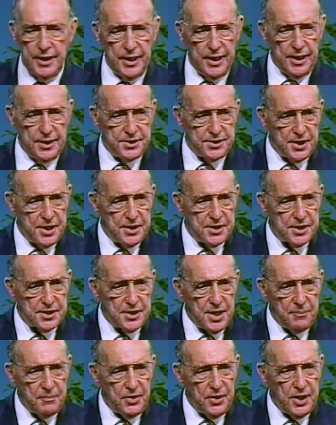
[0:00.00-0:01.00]
it says
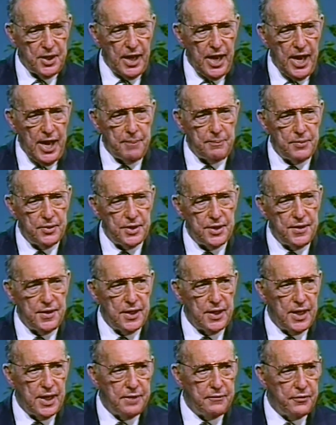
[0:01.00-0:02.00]
something happened in
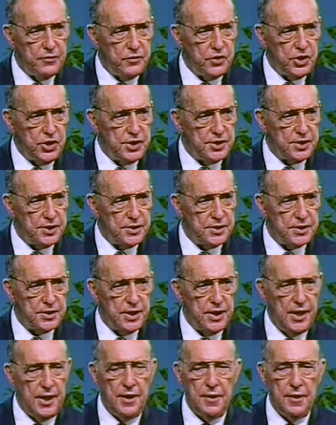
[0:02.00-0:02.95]
the life of Jesus